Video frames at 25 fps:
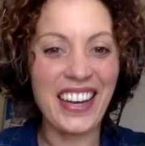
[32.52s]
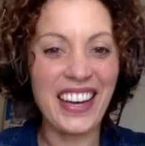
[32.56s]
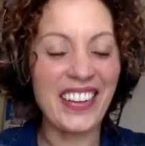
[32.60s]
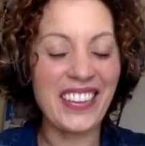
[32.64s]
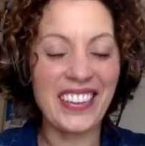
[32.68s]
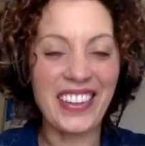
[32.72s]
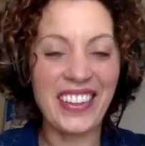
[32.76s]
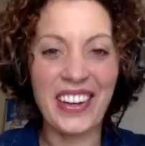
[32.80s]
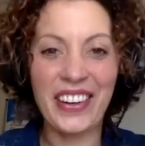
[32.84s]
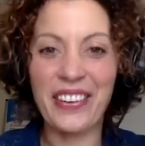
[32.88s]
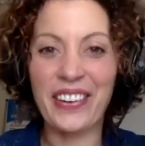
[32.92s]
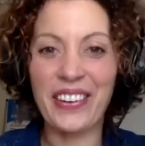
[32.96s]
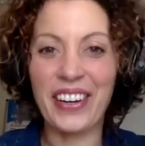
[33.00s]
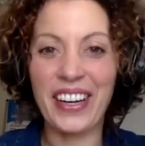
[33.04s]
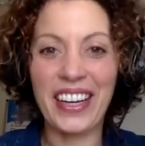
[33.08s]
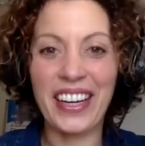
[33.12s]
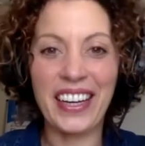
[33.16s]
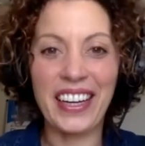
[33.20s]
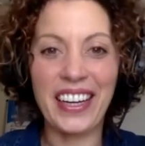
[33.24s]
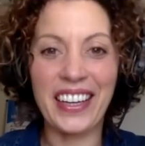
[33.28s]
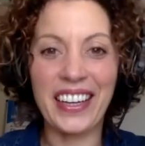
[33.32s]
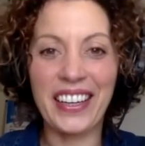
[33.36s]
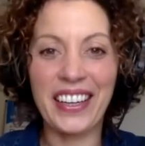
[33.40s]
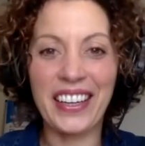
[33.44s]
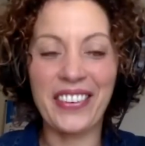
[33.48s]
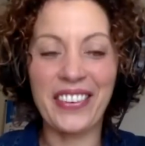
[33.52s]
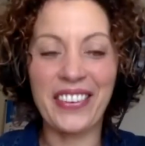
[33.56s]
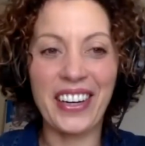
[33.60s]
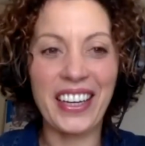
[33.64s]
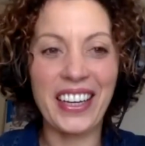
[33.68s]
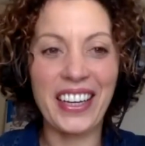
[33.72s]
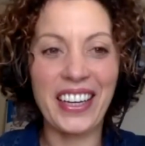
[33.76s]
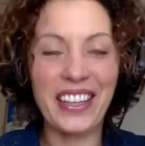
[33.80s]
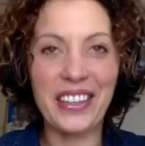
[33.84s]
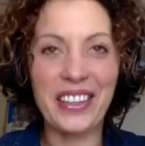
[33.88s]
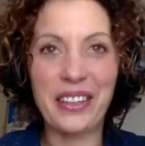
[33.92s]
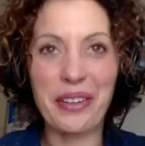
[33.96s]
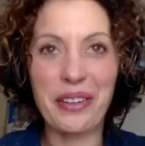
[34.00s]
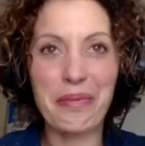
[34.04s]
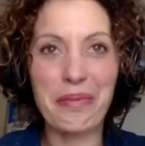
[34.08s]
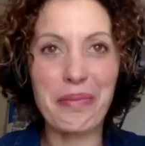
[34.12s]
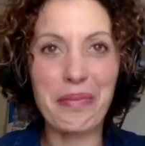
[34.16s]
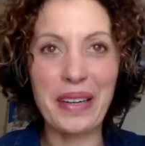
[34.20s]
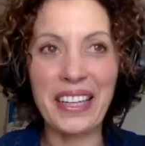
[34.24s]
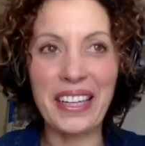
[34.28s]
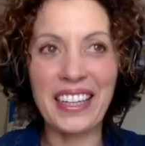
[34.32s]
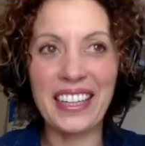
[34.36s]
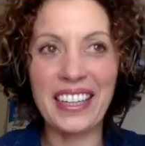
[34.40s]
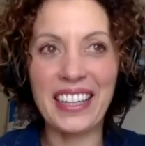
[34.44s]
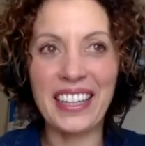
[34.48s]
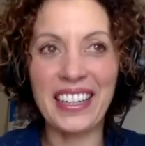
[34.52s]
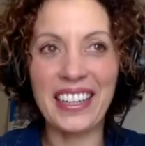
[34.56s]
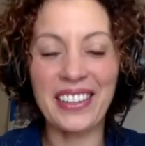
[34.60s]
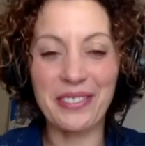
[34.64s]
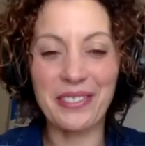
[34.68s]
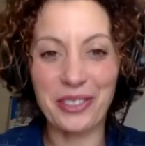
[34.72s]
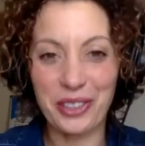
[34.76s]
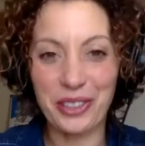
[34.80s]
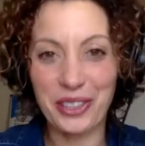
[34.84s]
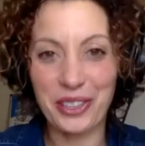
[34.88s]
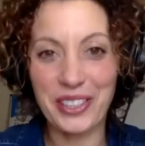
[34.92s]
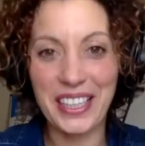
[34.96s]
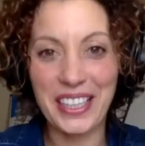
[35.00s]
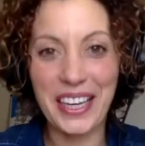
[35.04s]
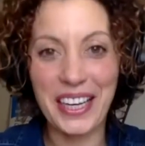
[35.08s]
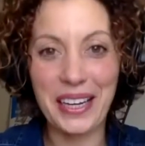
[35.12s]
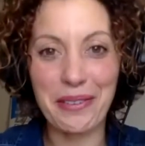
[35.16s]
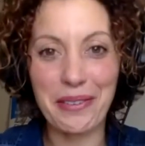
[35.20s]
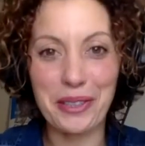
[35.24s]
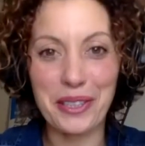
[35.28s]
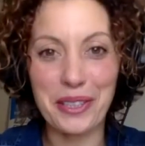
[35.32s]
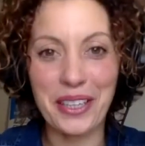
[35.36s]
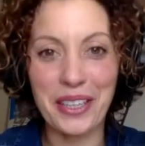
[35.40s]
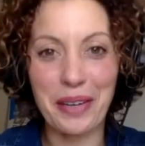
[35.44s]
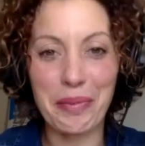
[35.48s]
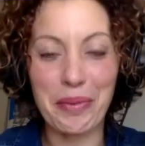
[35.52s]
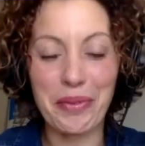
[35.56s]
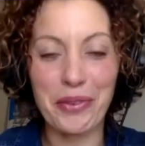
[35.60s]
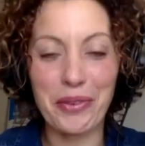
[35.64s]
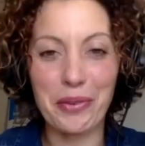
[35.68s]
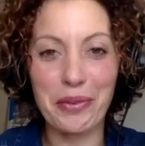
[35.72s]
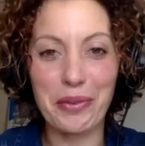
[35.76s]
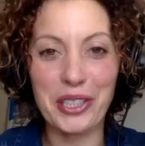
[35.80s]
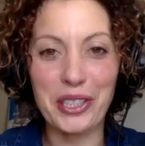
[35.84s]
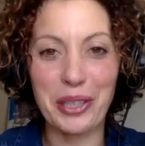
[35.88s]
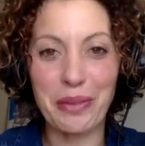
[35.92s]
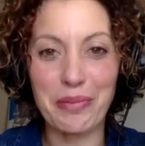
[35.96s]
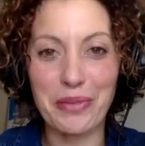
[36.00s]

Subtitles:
no, I hear you. I hear you completely. I was just saying, wasn't I, before we jumped